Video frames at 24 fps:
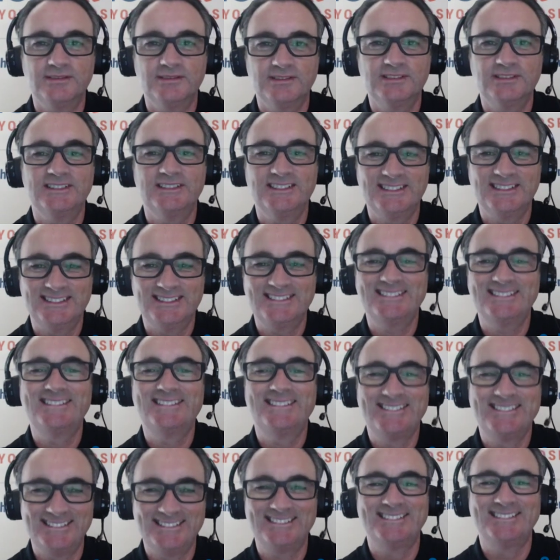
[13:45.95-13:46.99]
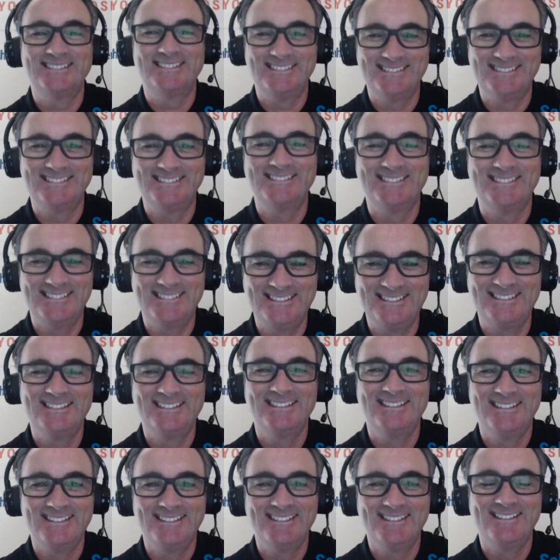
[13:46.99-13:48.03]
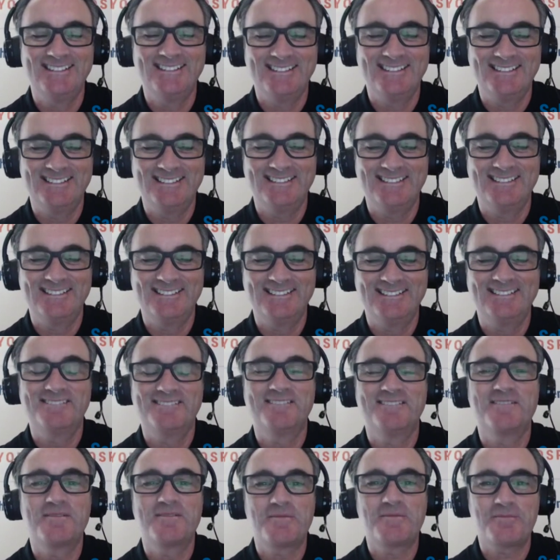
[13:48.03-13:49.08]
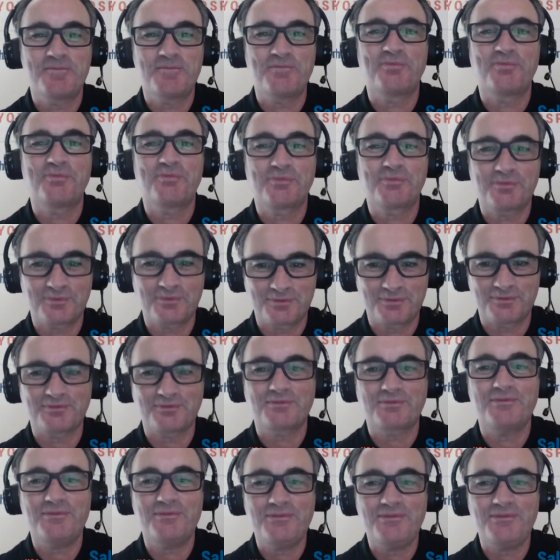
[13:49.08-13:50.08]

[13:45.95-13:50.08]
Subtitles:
(not speaking)